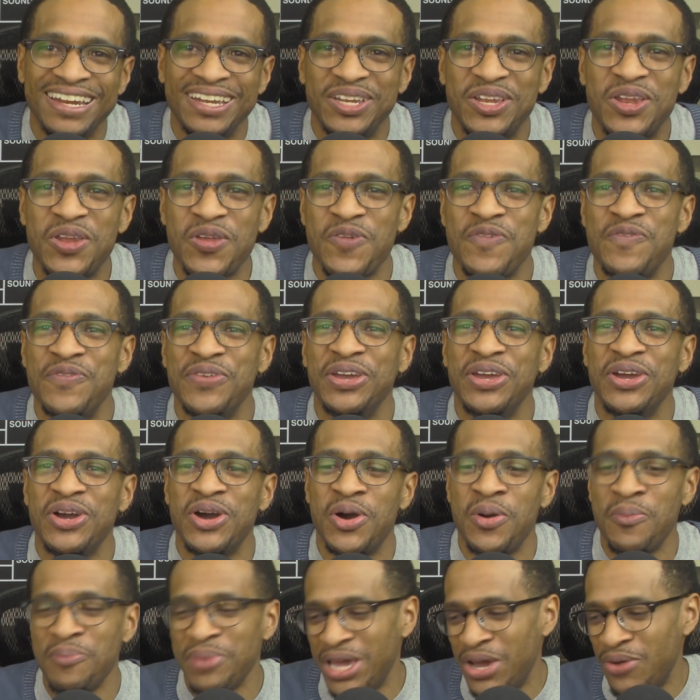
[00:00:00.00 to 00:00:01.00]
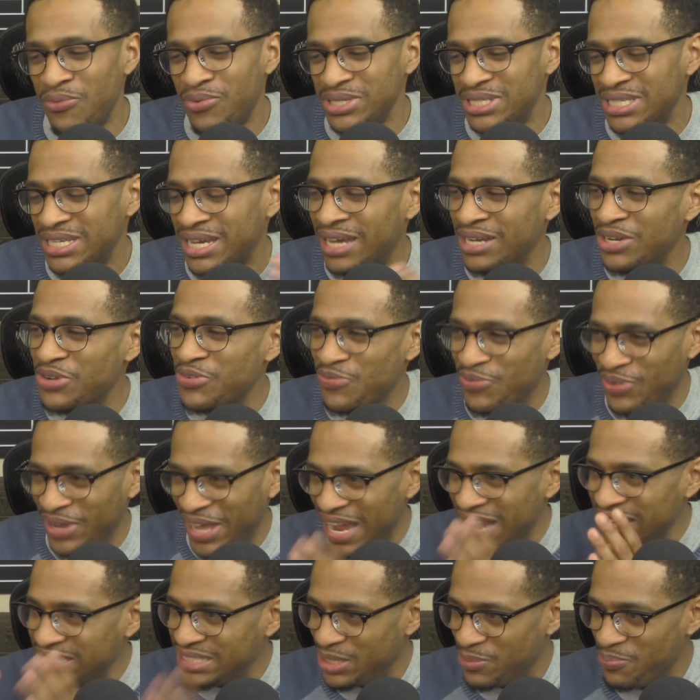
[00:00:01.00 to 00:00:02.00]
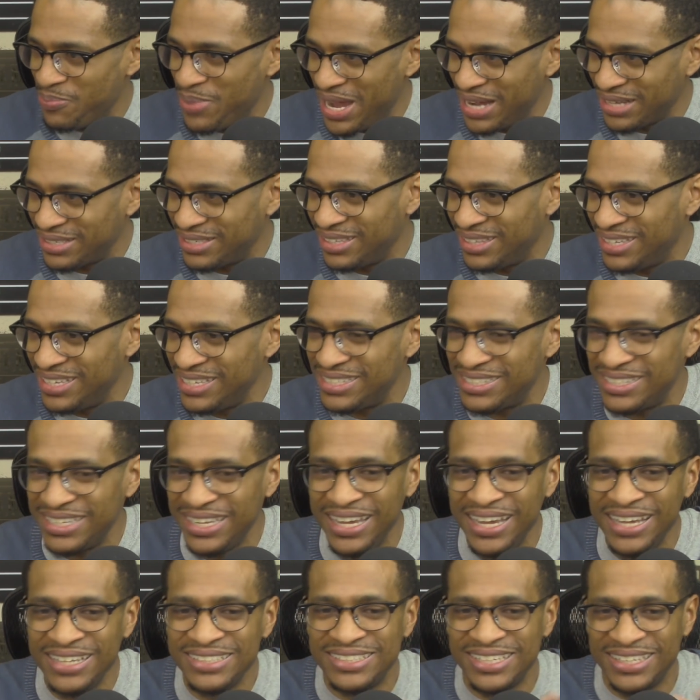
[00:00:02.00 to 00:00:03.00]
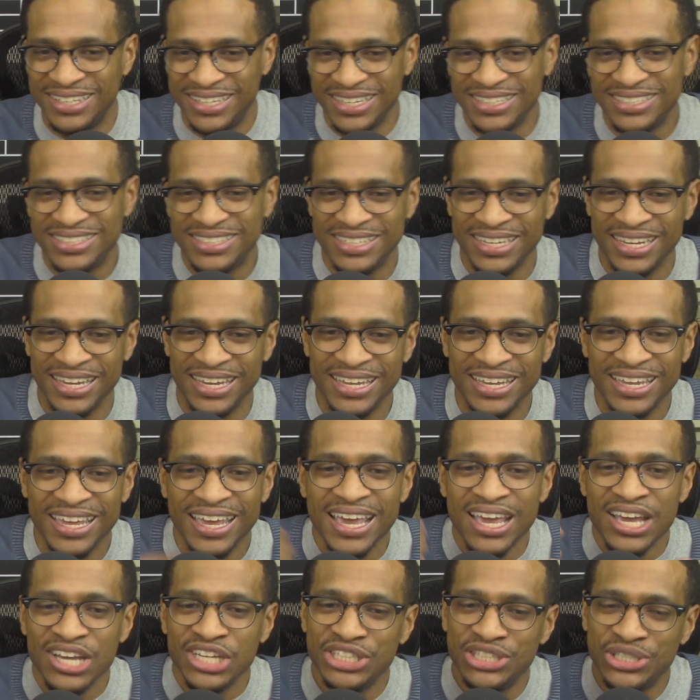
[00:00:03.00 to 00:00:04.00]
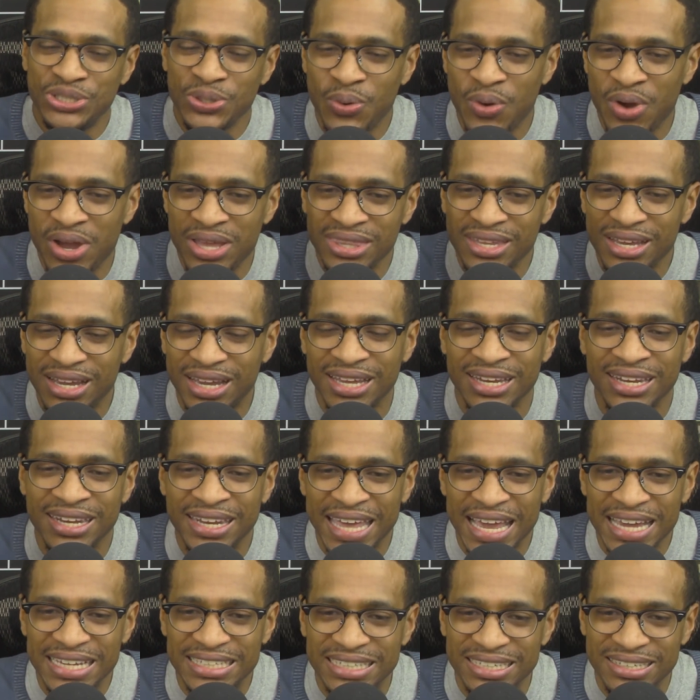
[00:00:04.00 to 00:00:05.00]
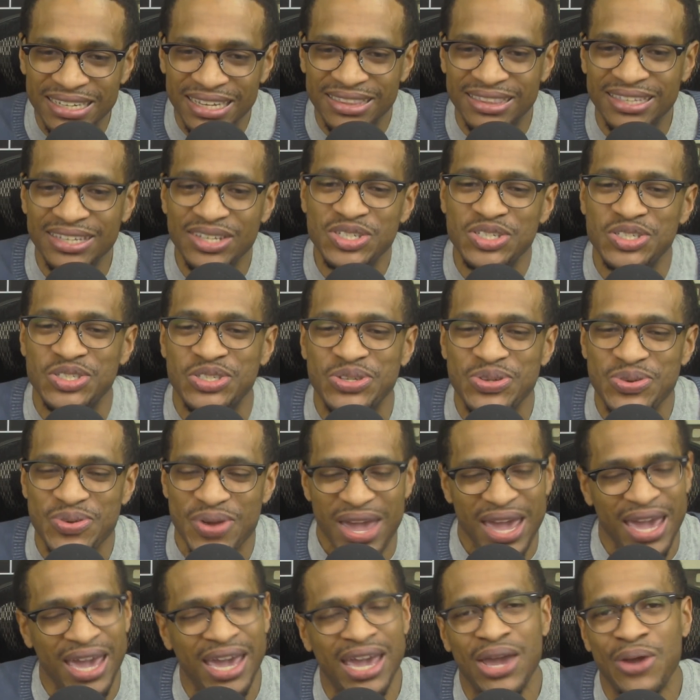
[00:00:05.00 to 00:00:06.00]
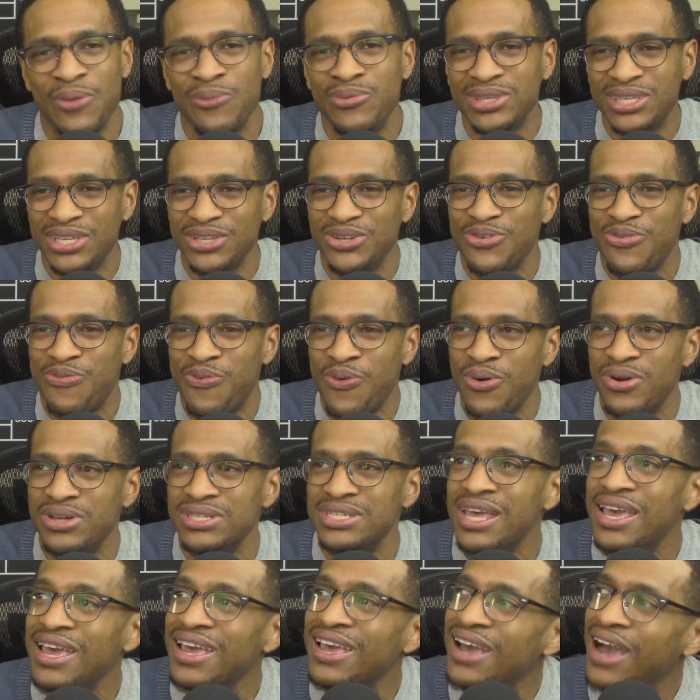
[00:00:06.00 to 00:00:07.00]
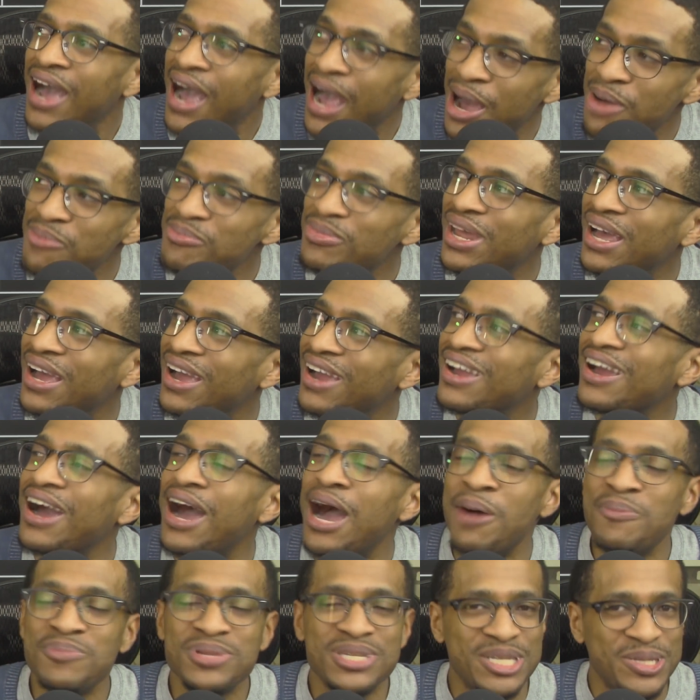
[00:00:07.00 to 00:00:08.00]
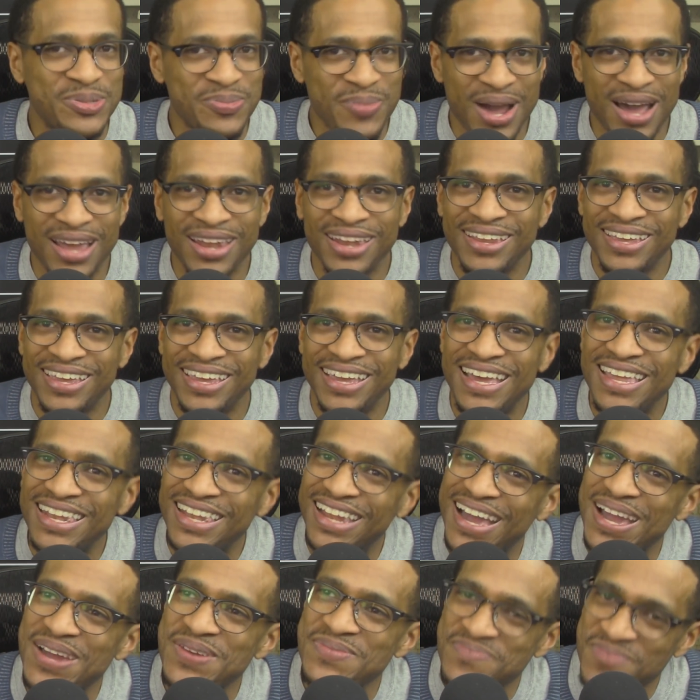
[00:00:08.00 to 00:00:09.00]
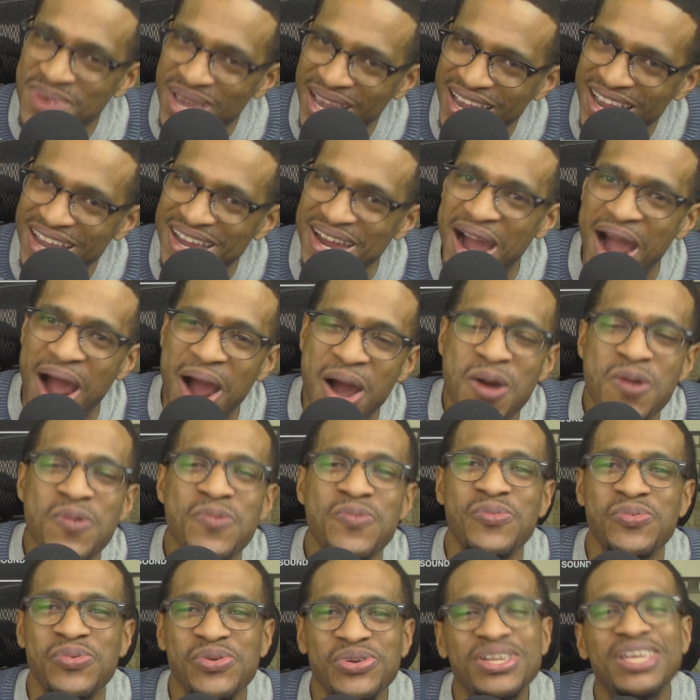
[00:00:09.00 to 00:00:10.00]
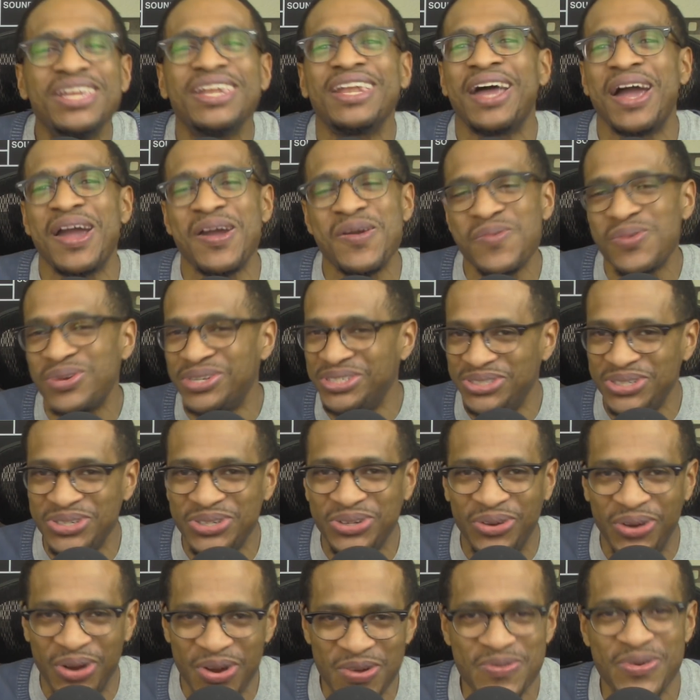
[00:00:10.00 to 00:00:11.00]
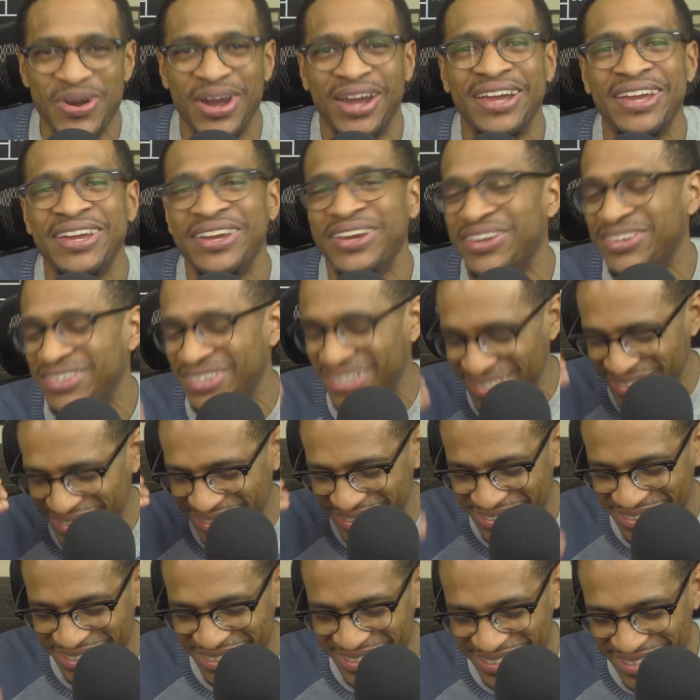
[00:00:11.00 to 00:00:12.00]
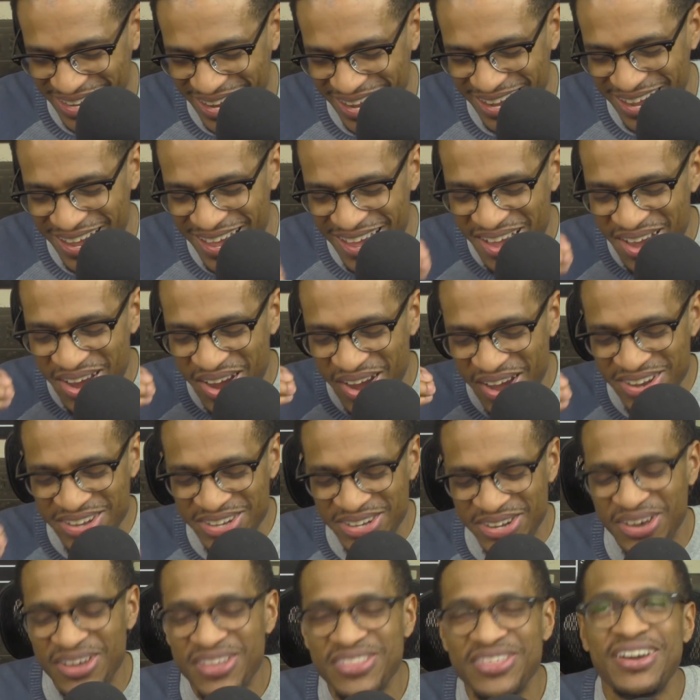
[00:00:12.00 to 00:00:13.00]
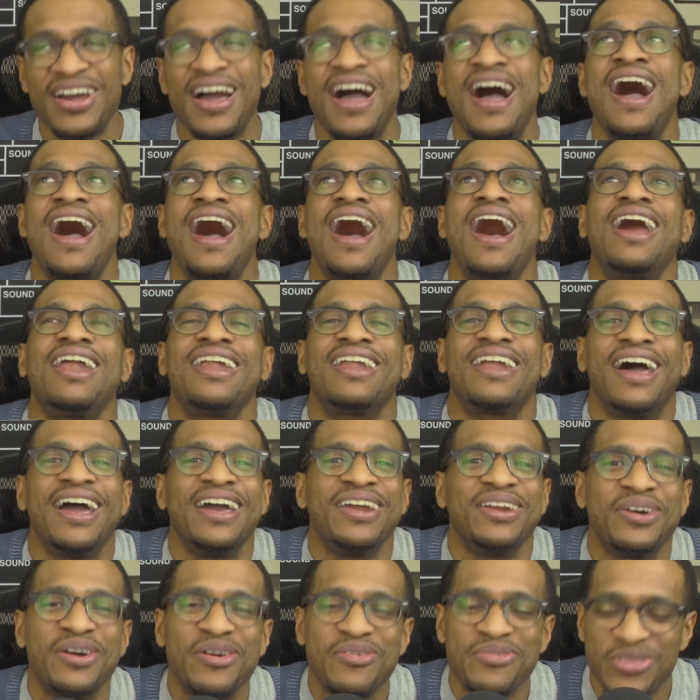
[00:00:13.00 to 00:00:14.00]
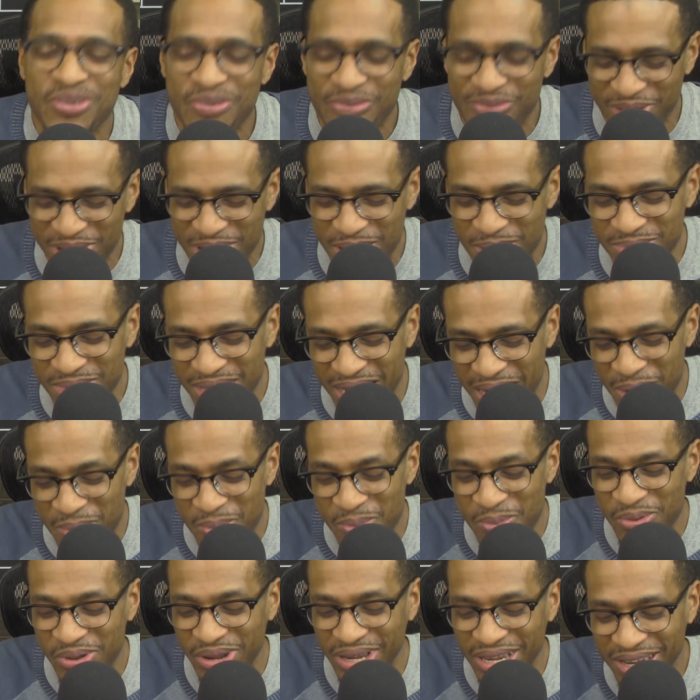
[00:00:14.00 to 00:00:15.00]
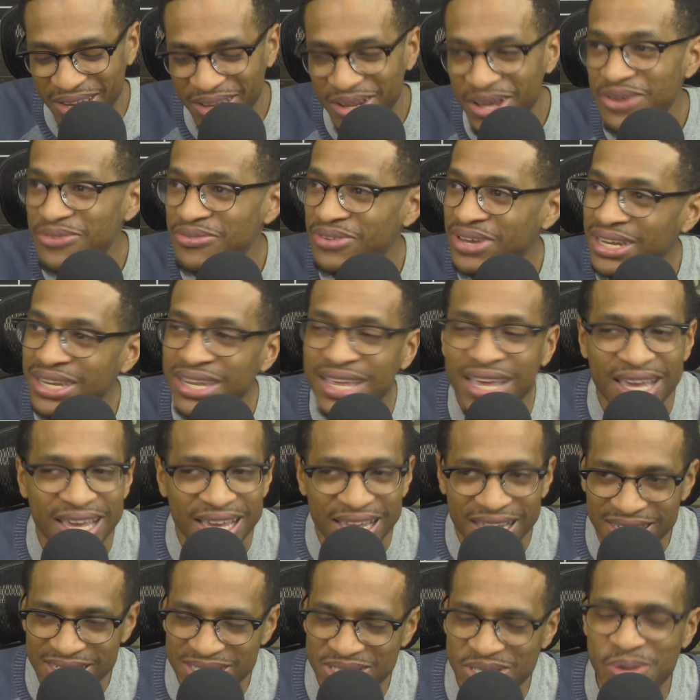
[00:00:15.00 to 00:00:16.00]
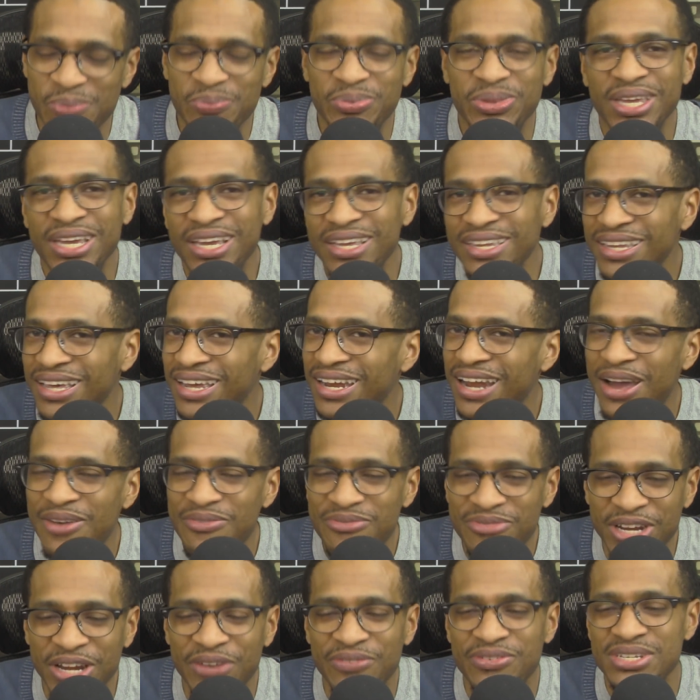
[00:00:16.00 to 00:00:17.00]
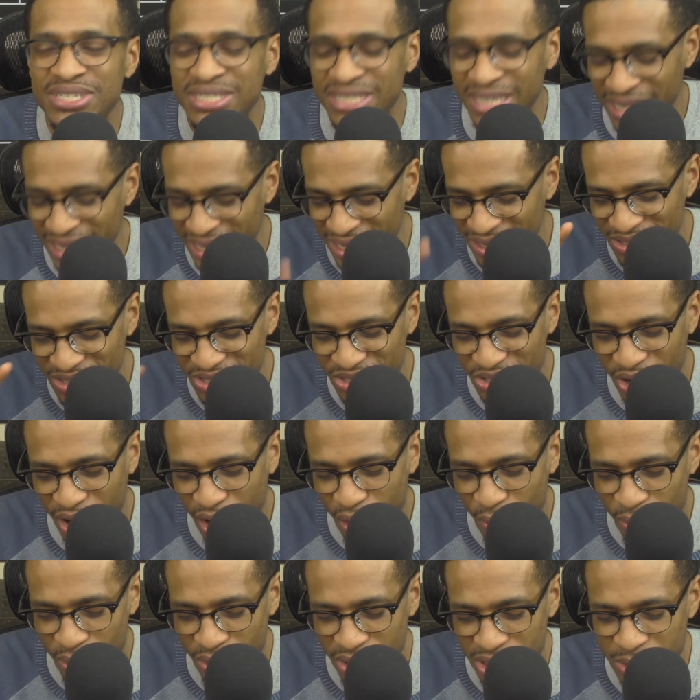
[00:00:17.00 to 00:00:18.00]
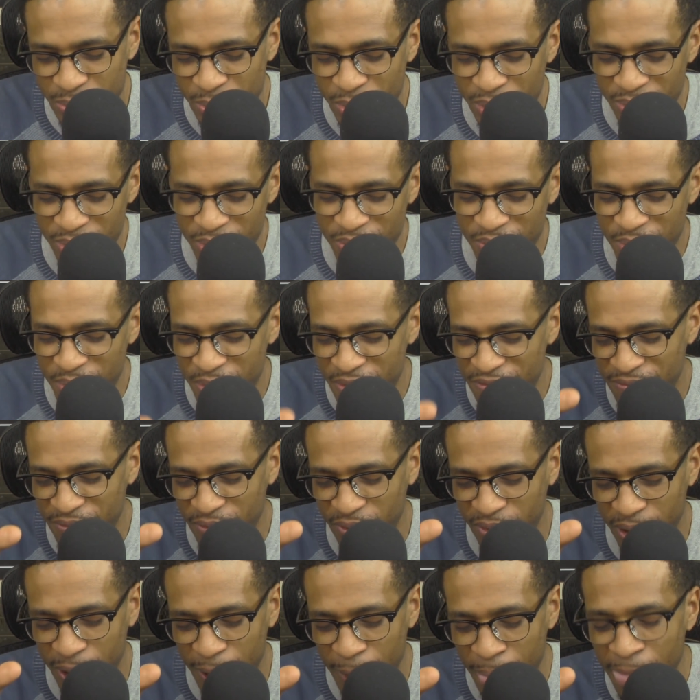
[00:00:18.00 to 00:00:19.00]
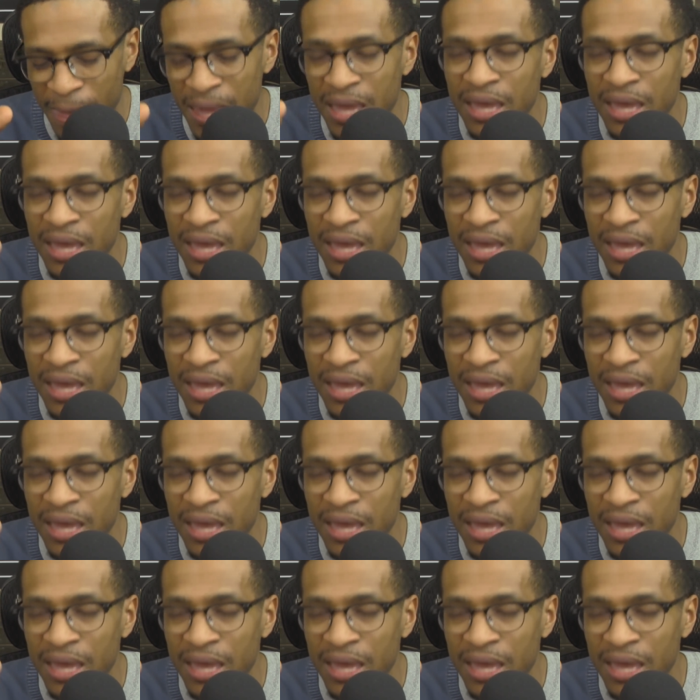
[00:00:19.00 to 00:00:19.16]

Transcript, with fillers: the film and was kind of flashing back to this scene to this scene, showing the connection that these two had within the Force, I'm like, I'm smiling again, like, man, I really like what you're doing right here. This is just like another highlight of the film that I'm really loving, and something that I've never seen in a Star Wars movie before.